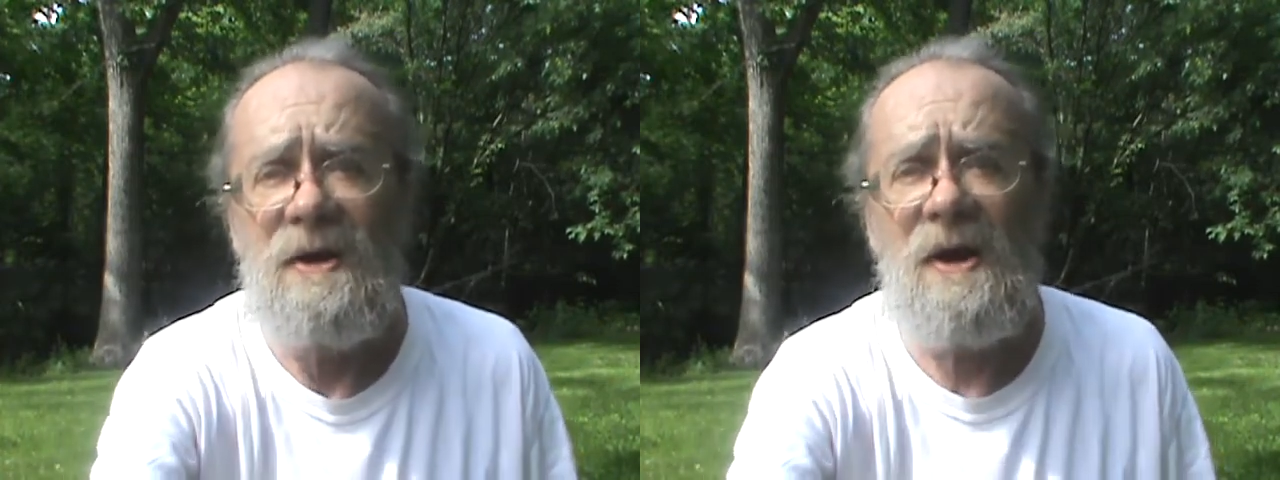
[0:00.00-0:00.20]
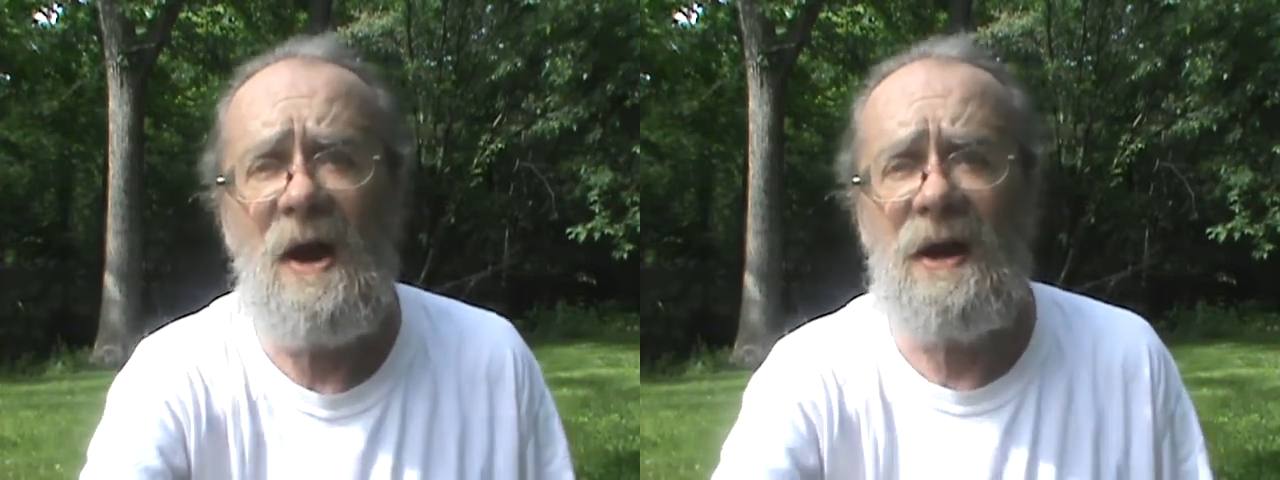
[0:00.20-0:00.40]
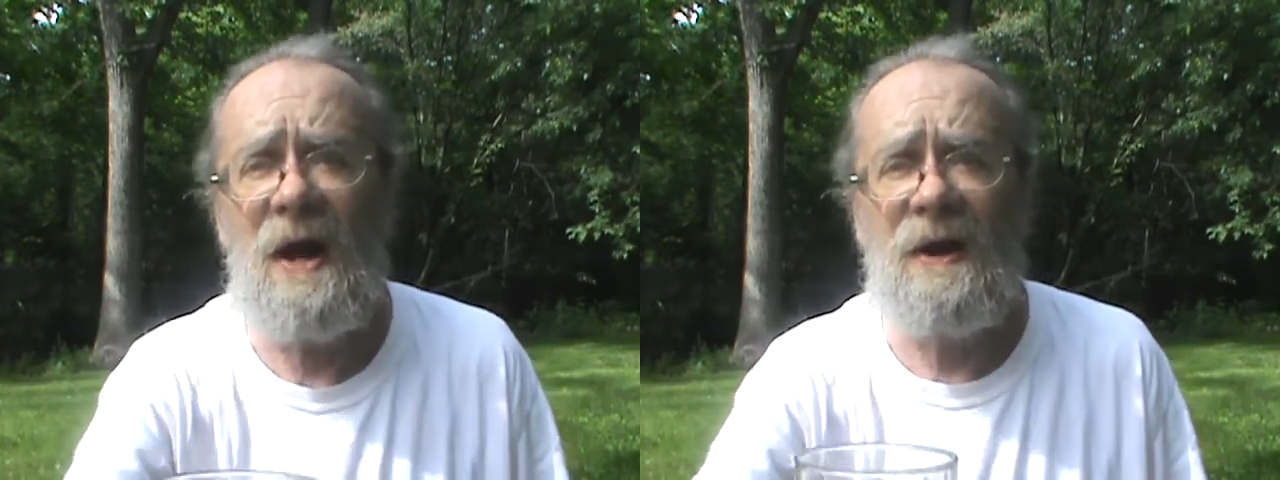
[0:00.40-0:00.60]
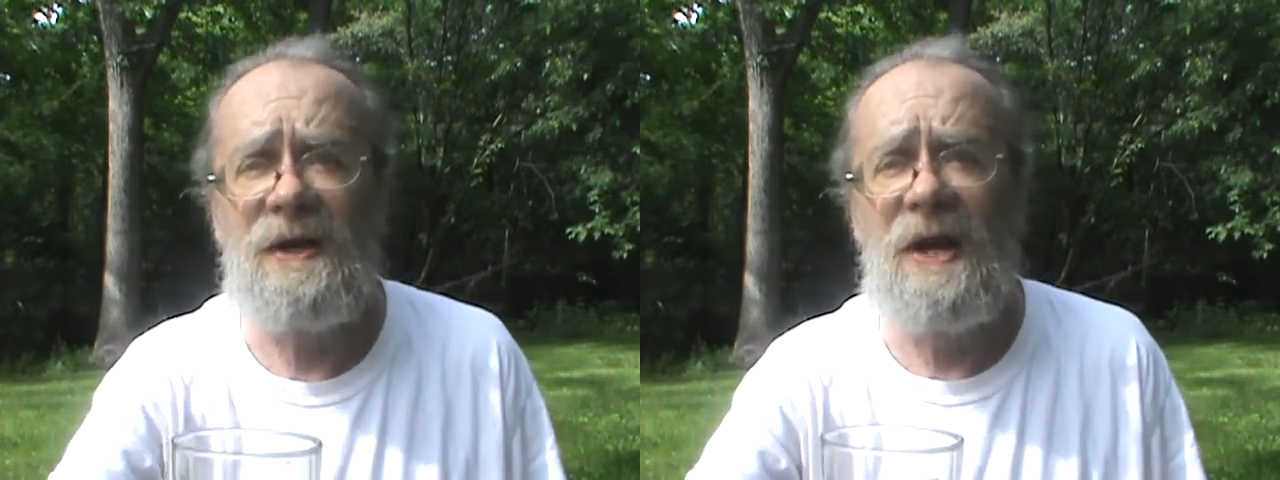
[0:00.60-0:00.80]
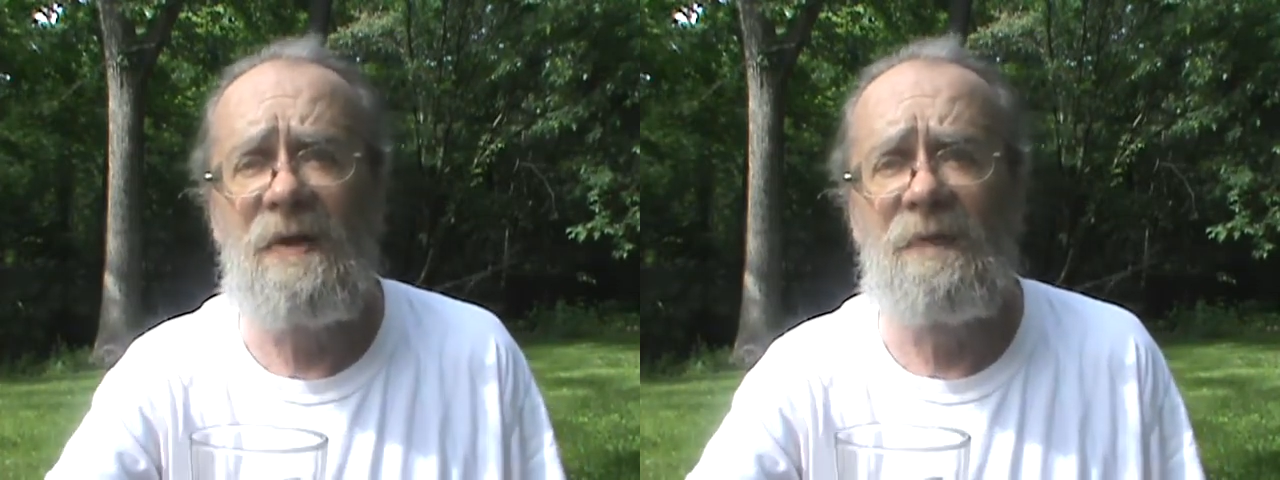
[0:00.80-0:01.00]
9 out
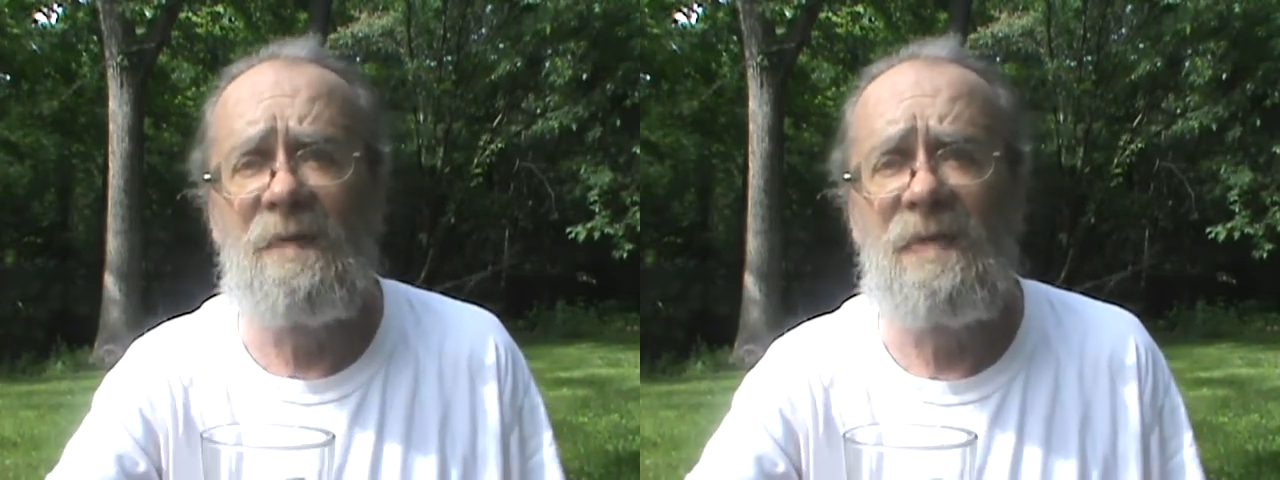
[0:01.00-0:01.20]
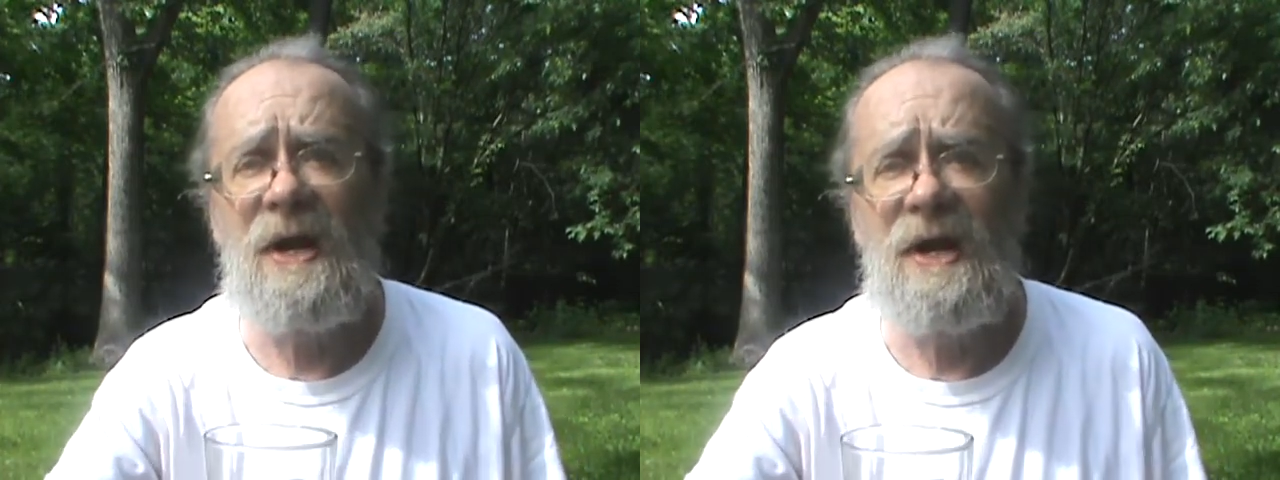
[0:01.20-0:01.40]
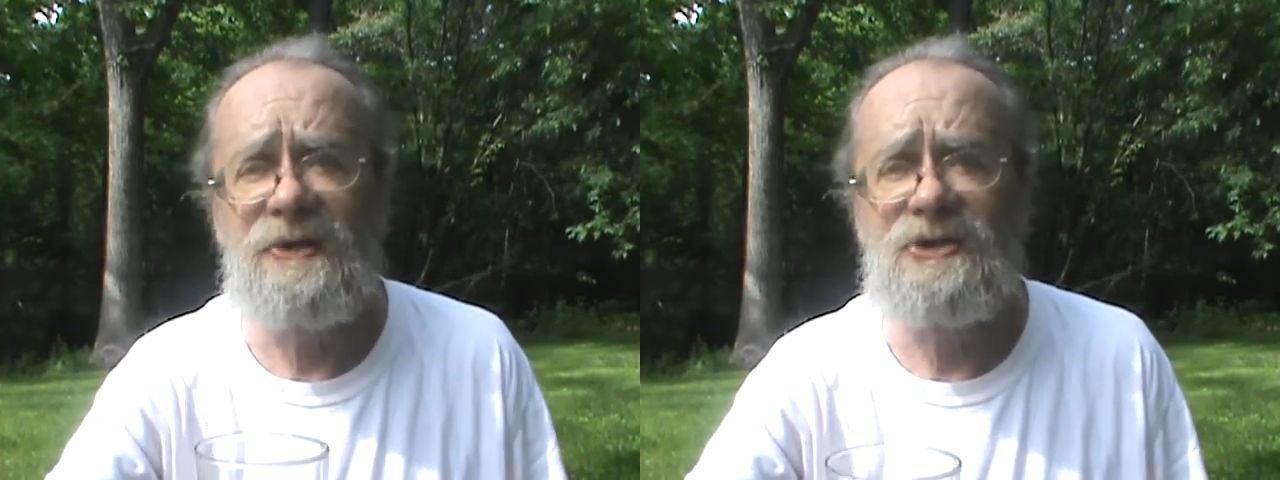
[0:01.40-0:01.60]
of 10 for me.